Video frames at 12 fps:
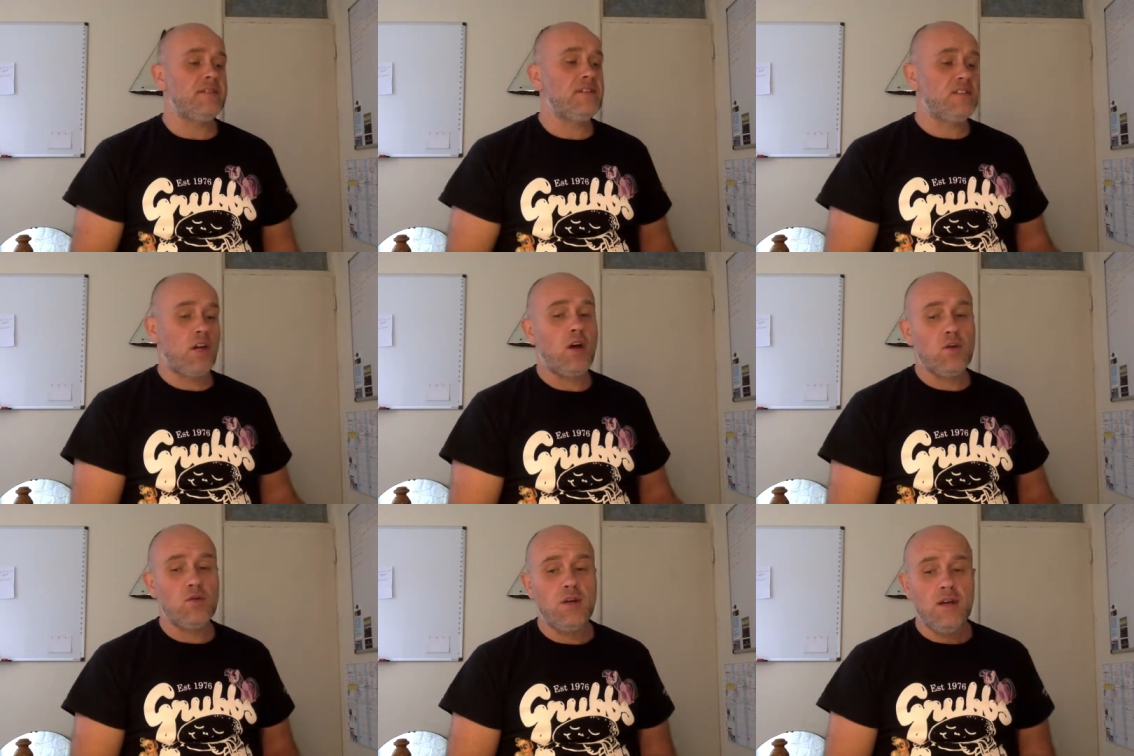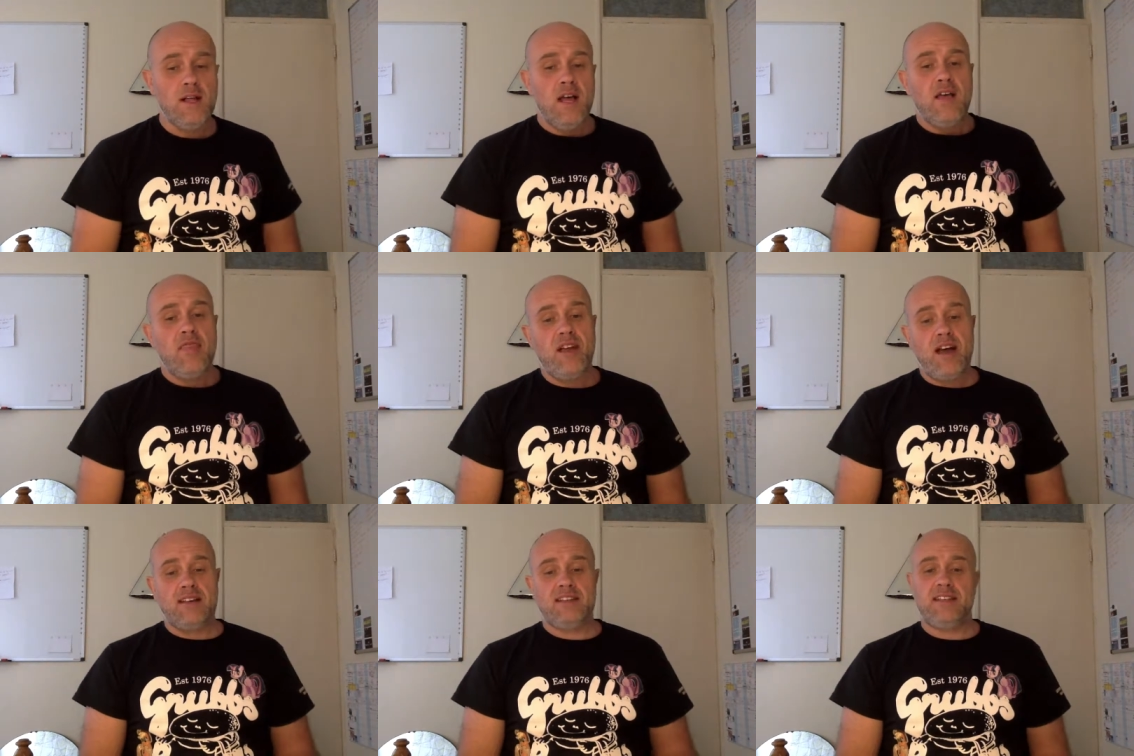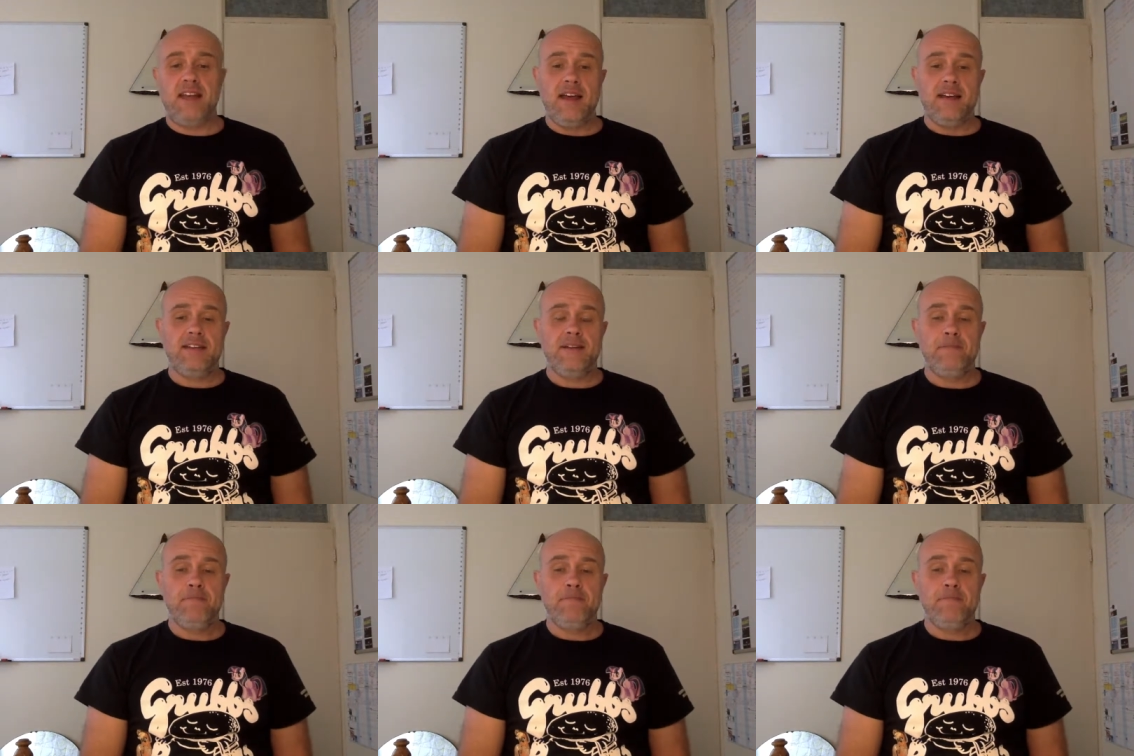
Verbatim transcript: So, that said,